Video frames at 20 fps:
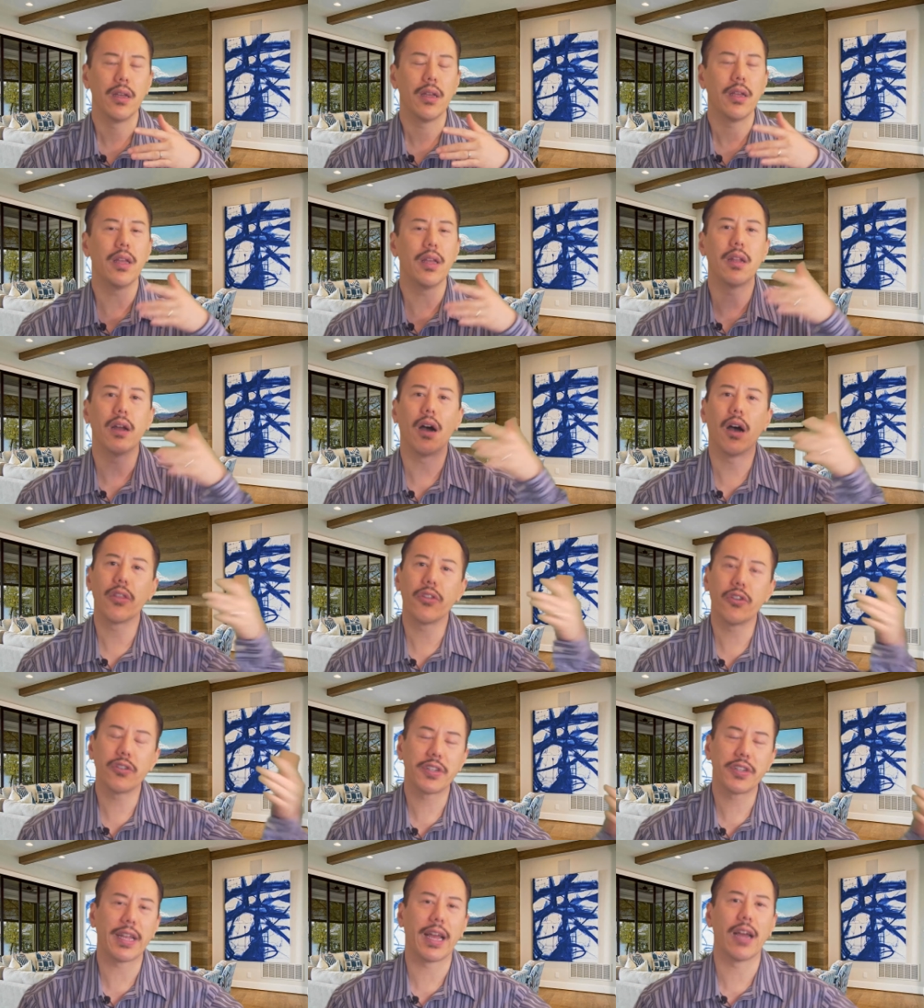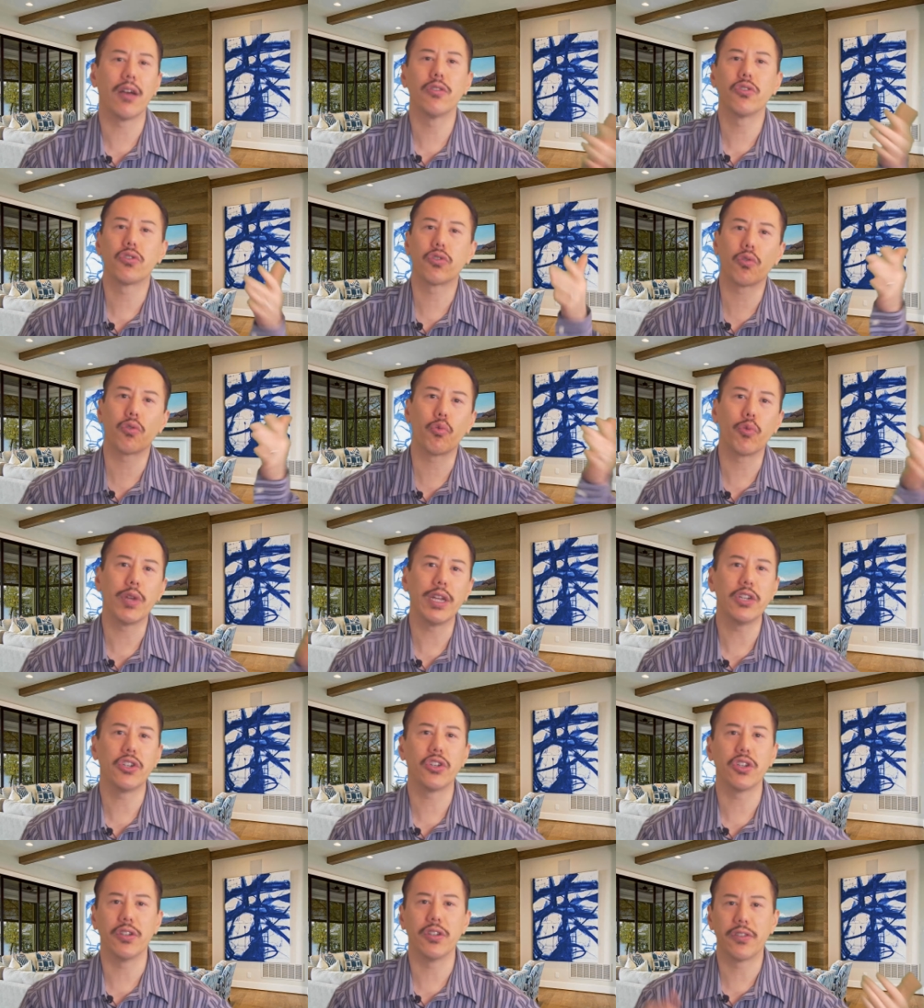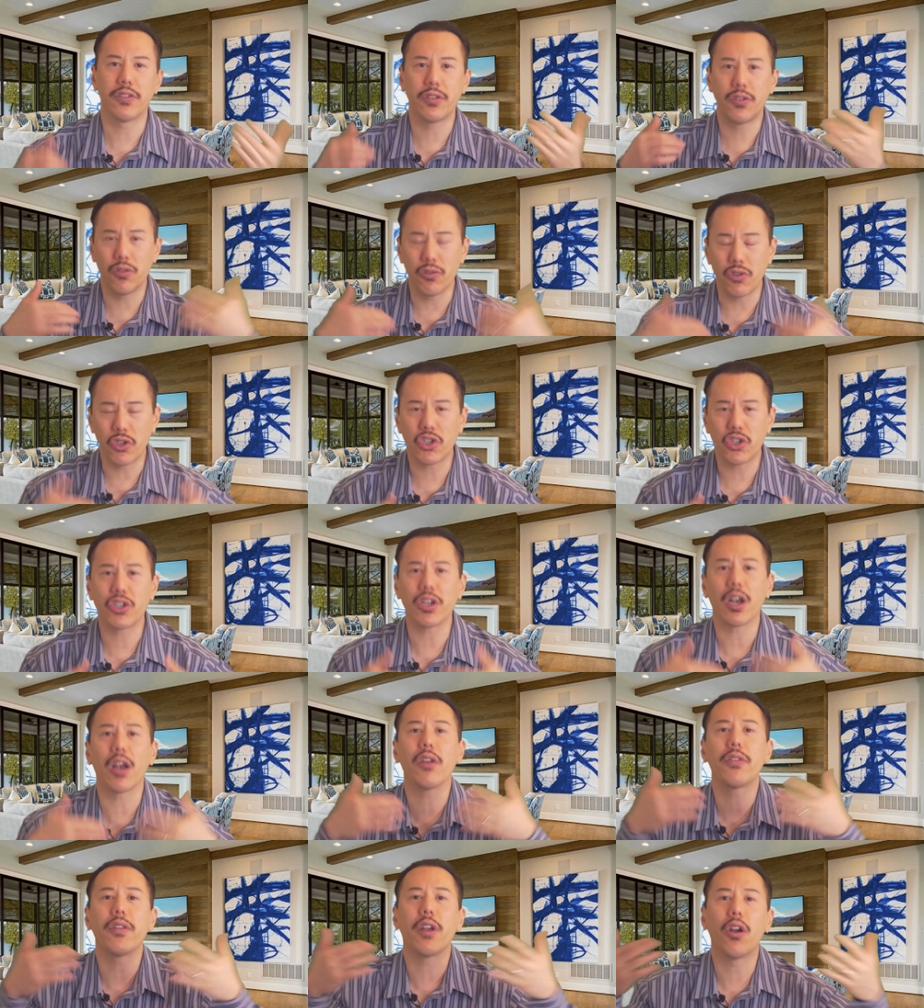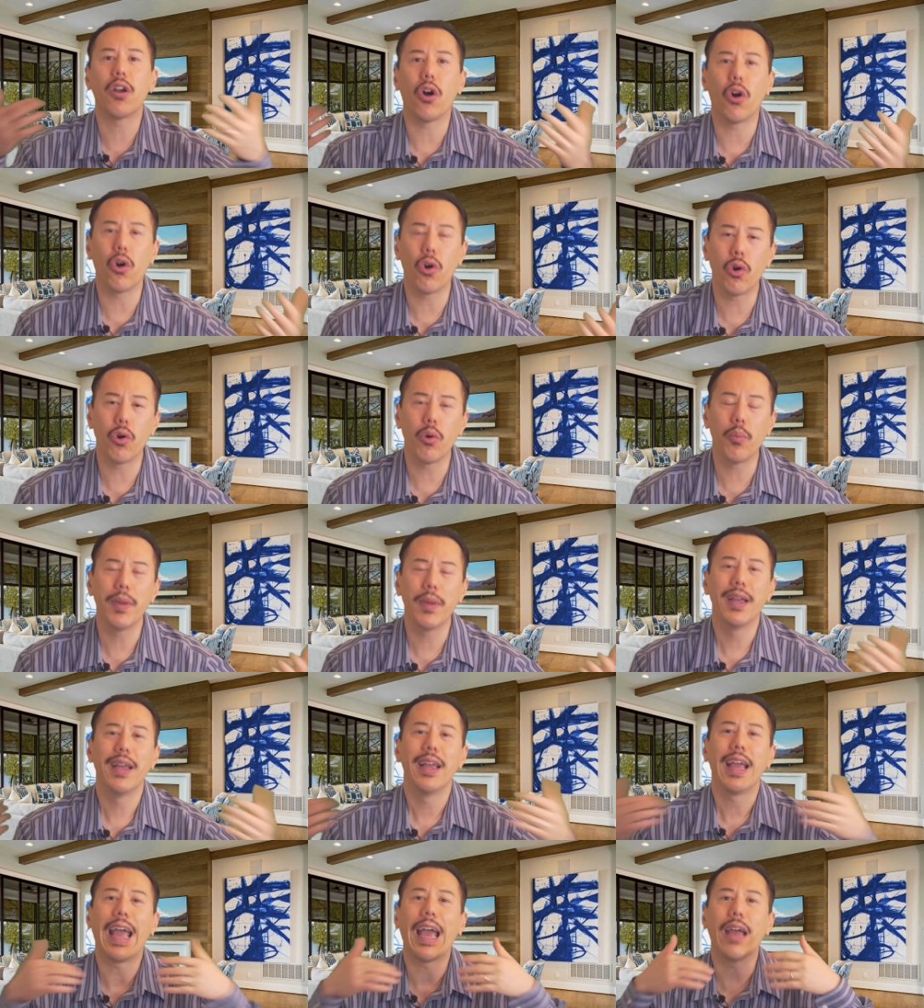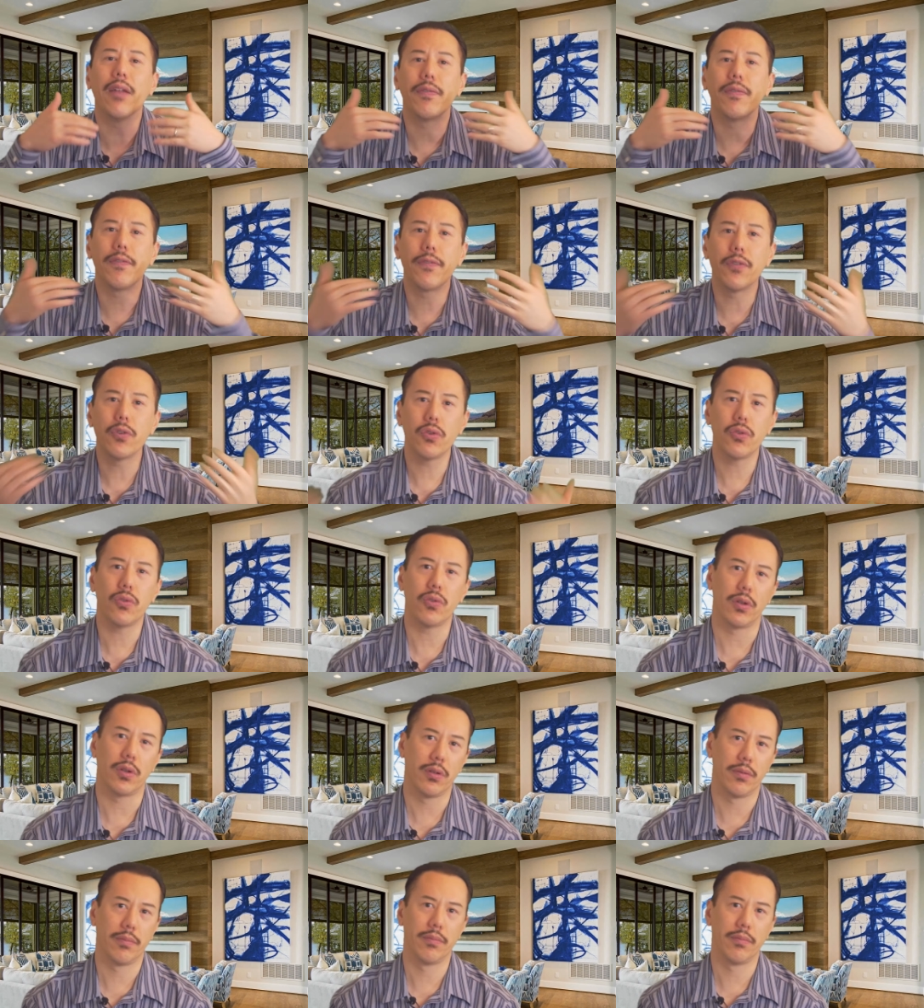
in other towns or regions to share their home and food.